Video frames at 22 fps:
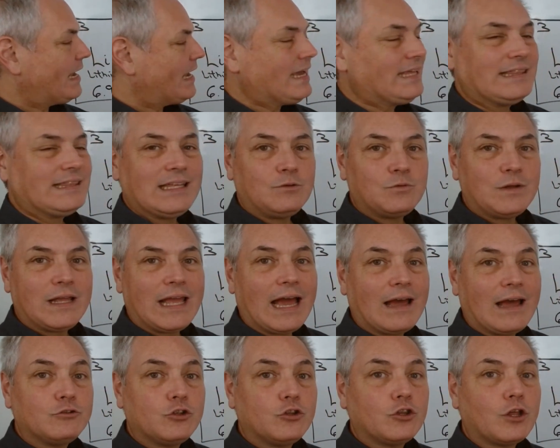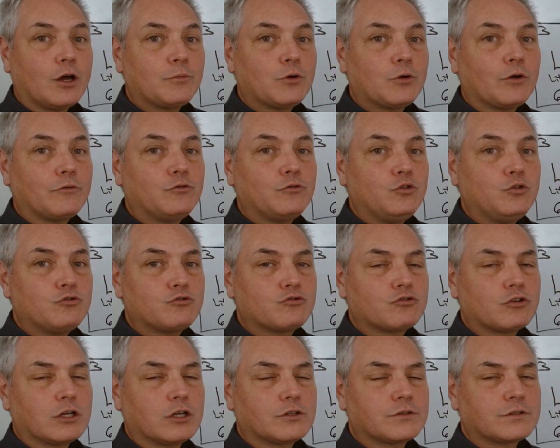And then we have the number of
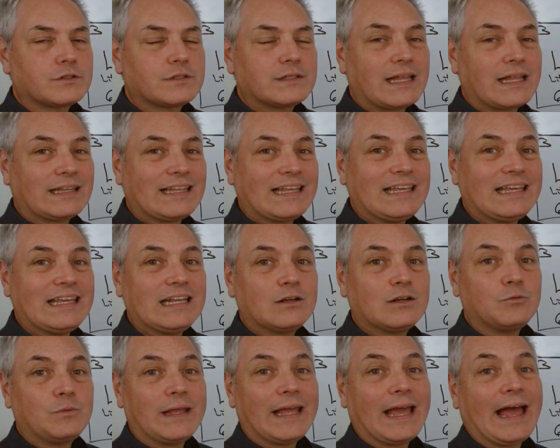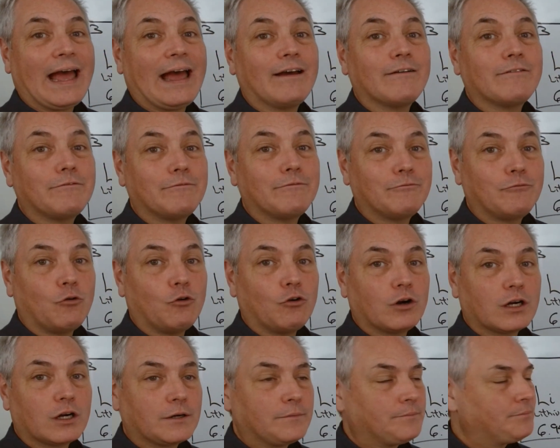neutrons that here we have
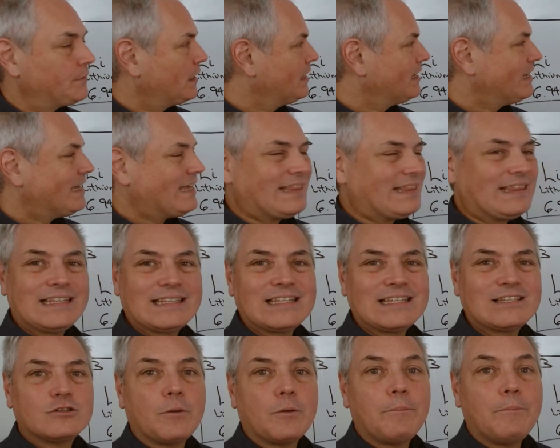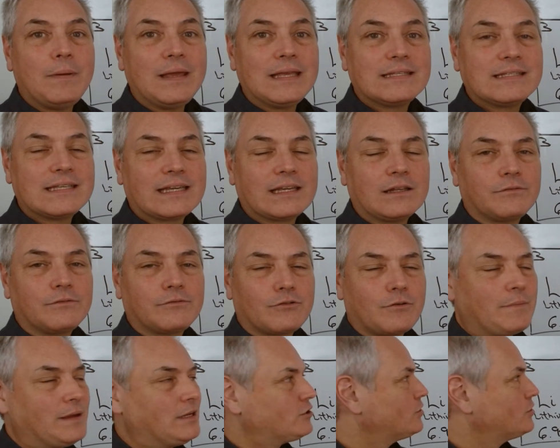4. This is the basic
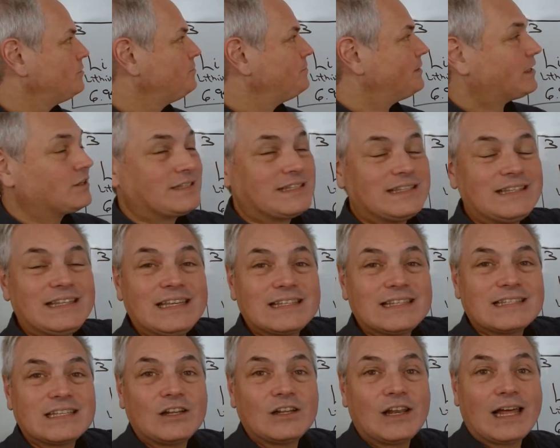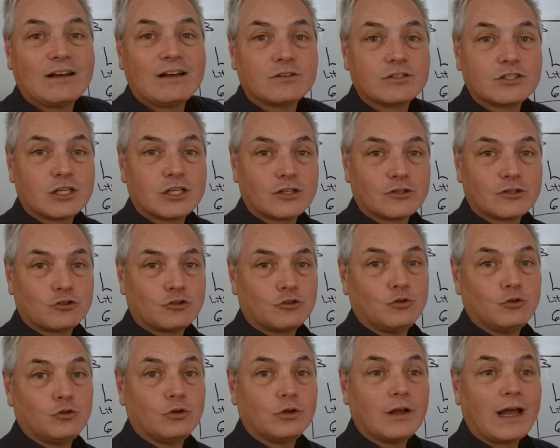information because this allows us
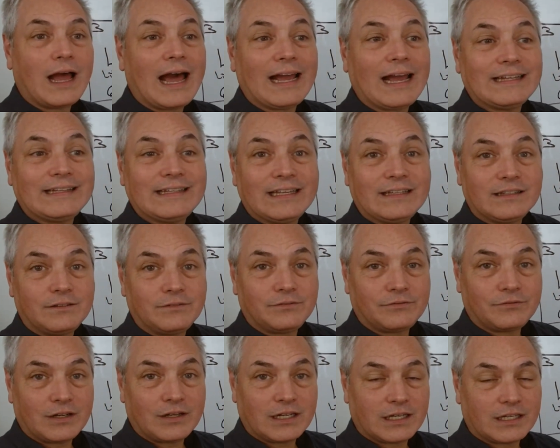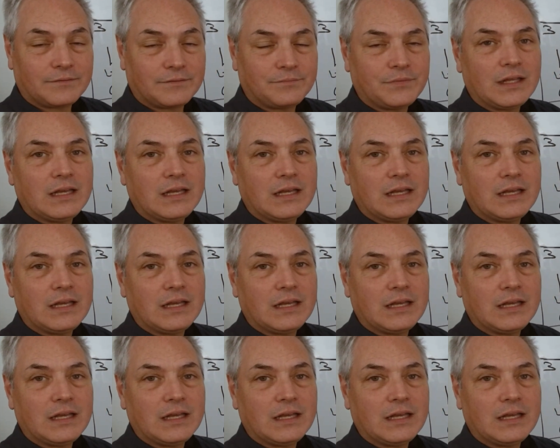to identify